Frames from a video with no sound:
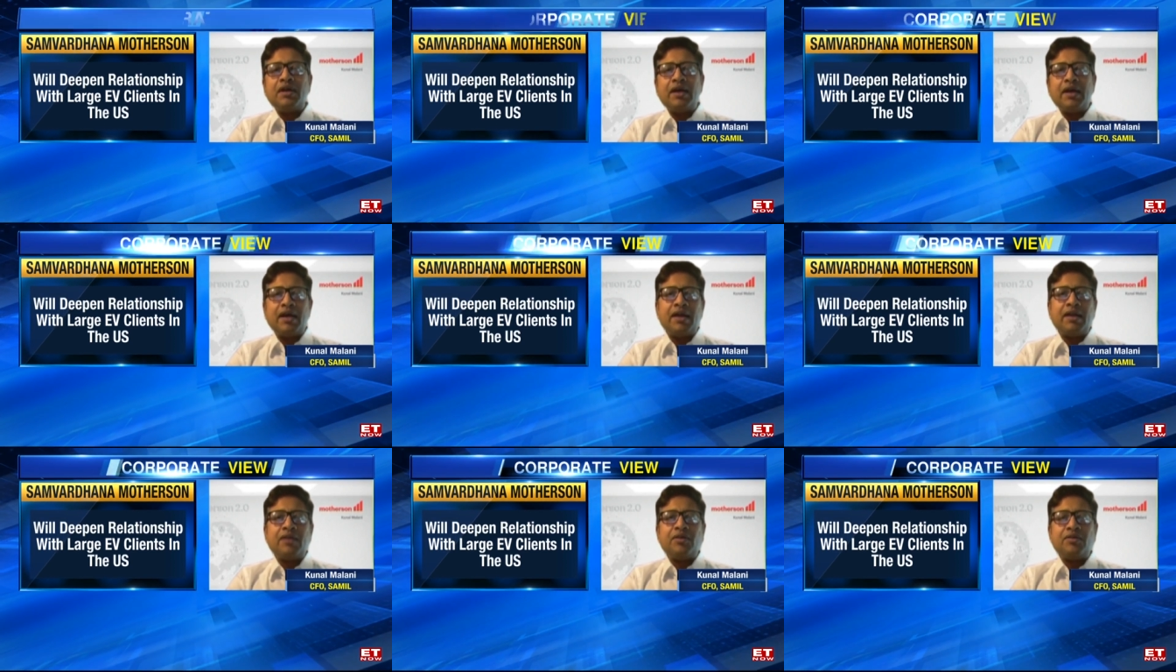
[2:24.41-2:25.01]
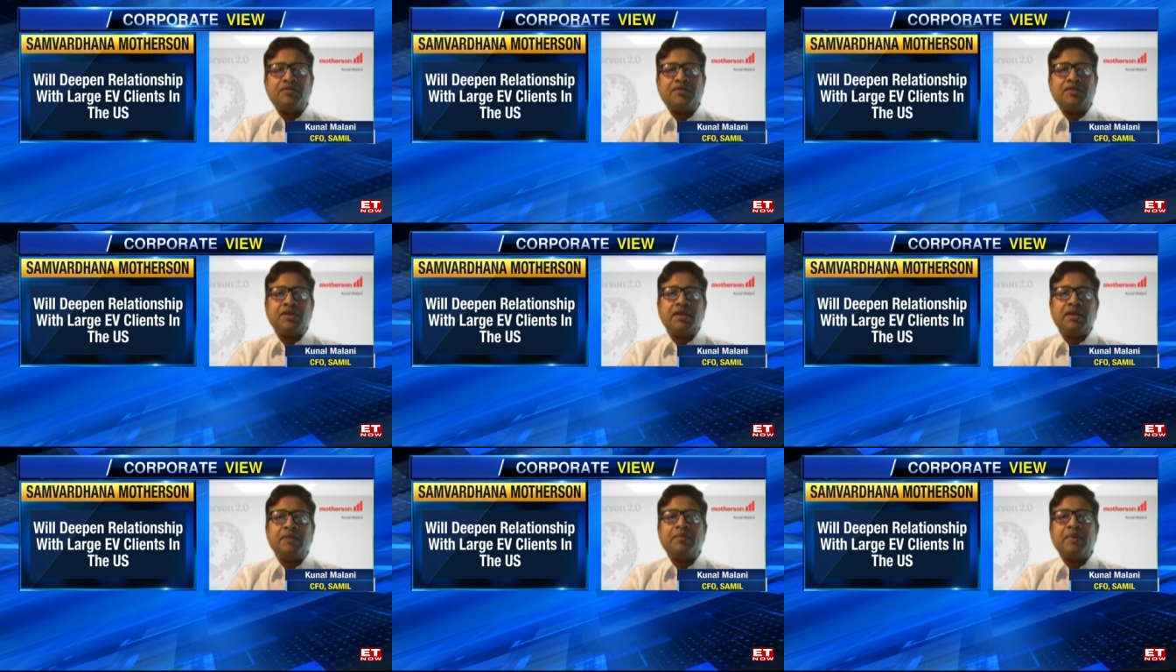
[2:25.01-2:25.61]
And
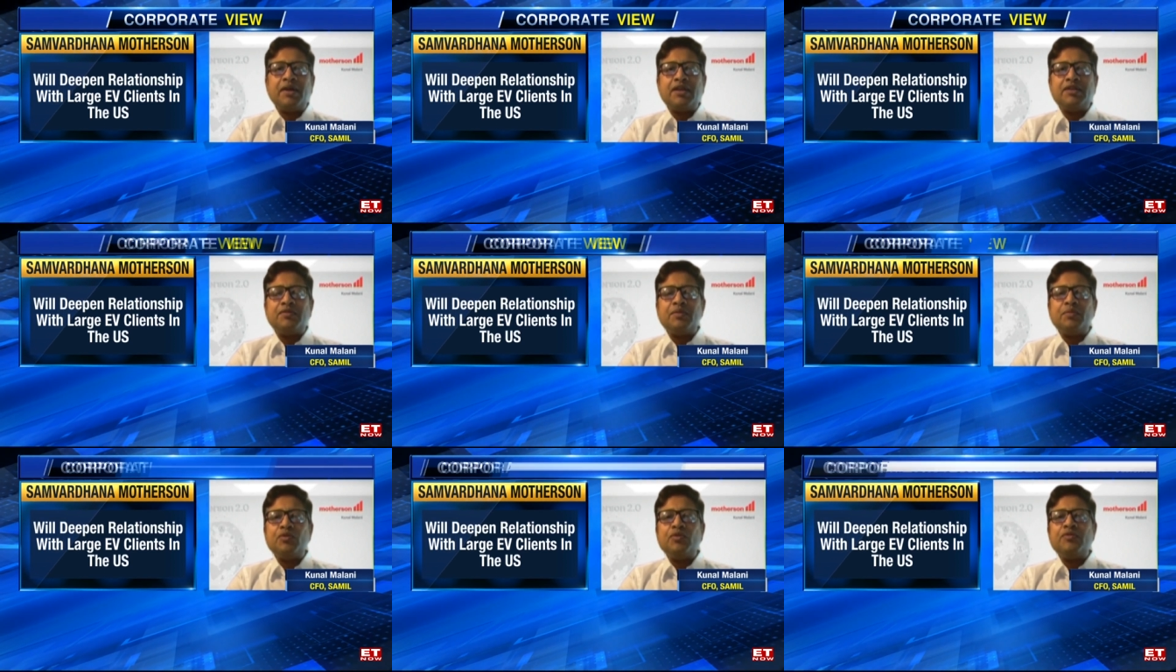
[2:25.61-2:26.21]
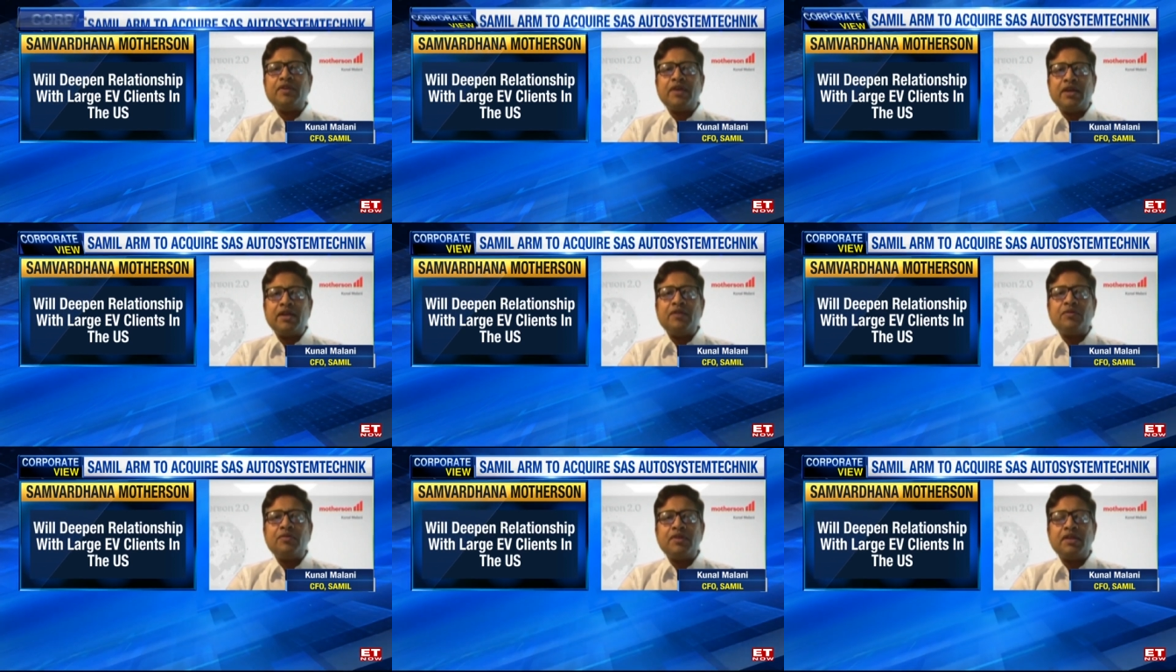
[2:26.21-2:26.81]
obviously, as we move ahead
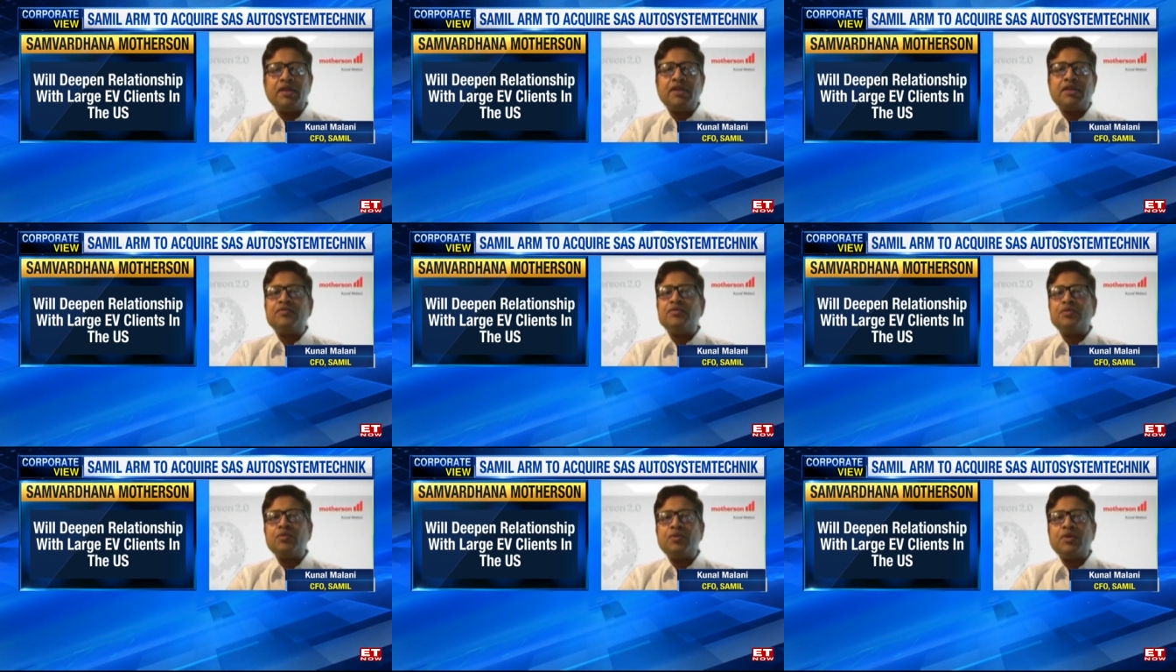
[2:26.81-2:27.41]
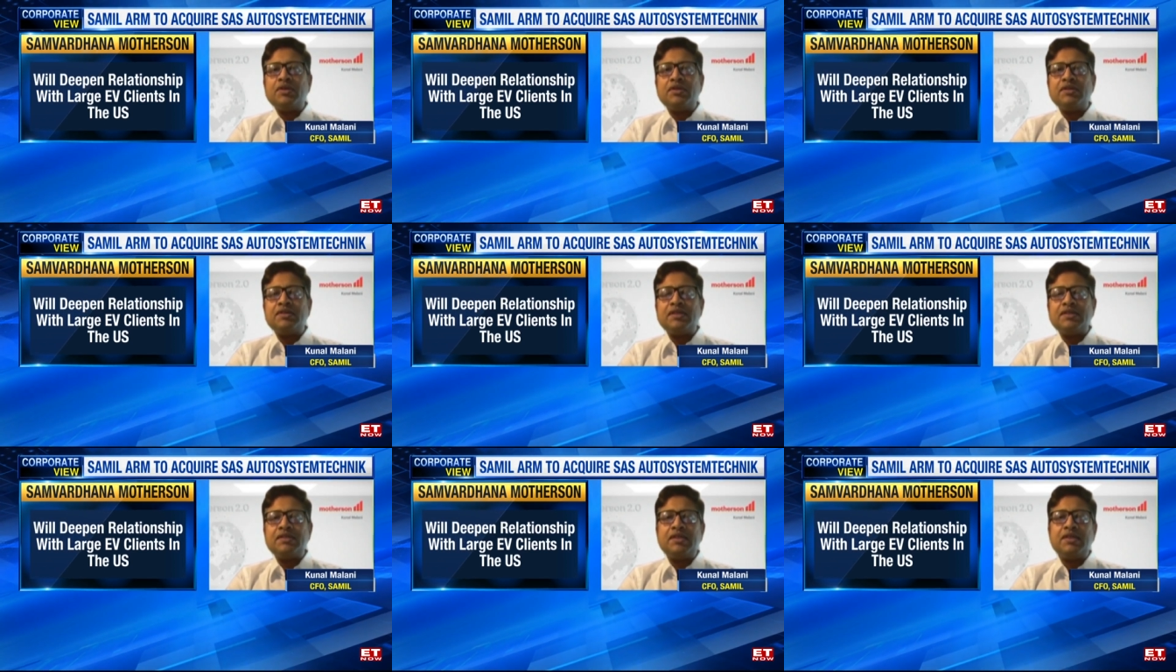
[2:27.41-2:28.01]
over the next few quarters,
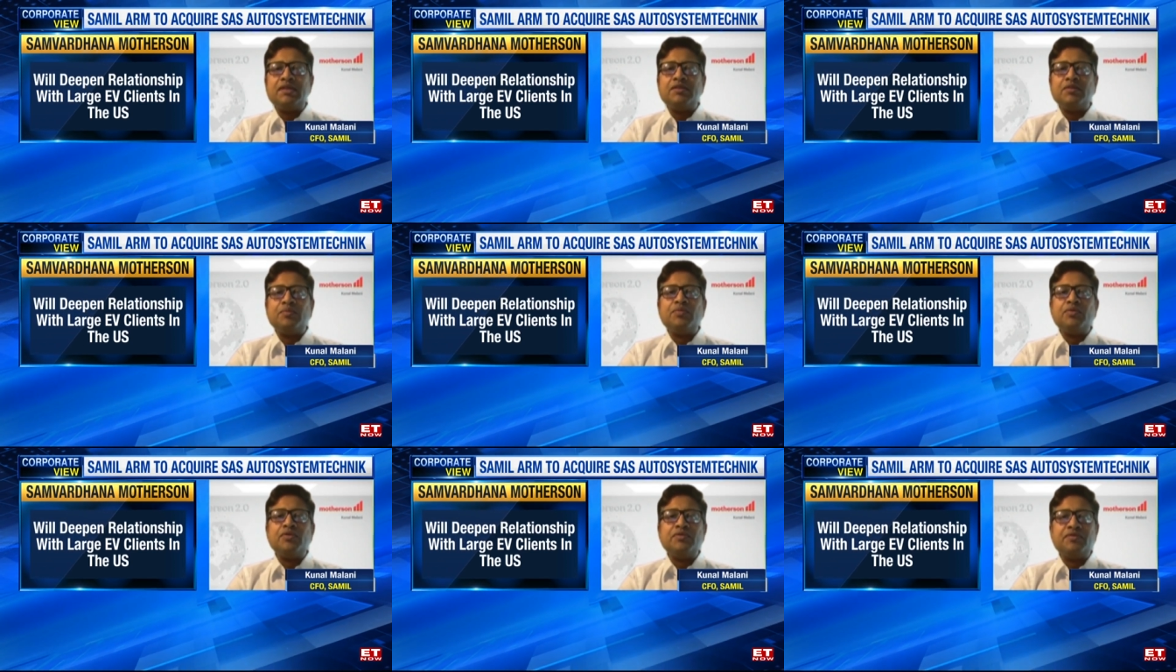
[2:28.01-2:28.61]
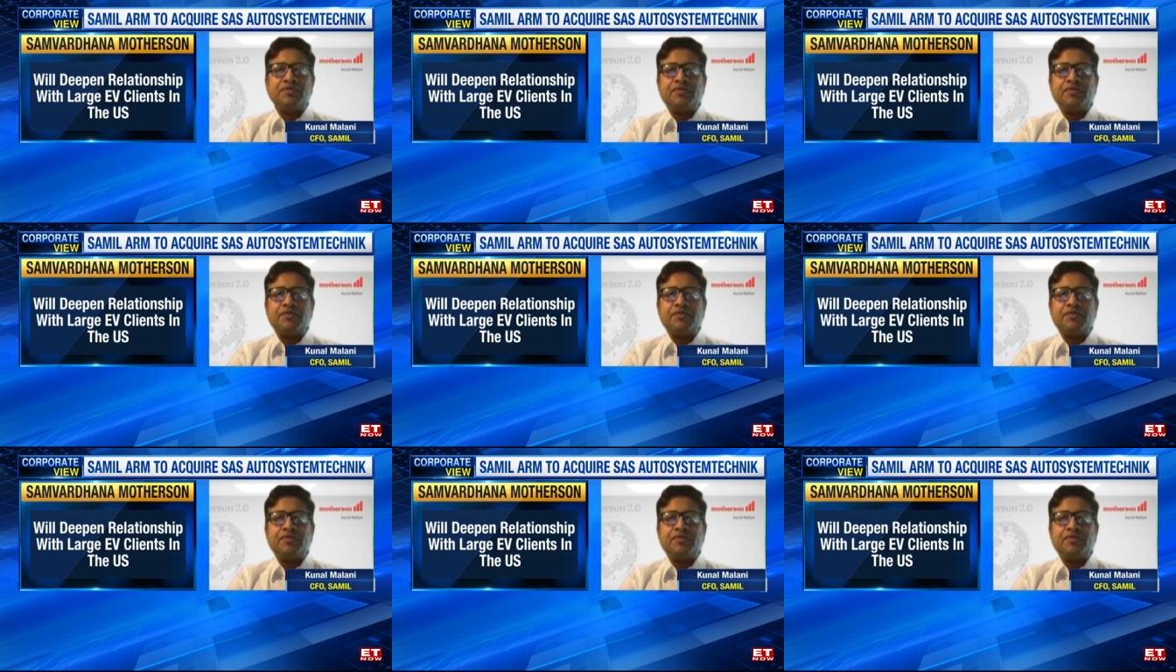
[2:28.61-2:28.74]
as things improve,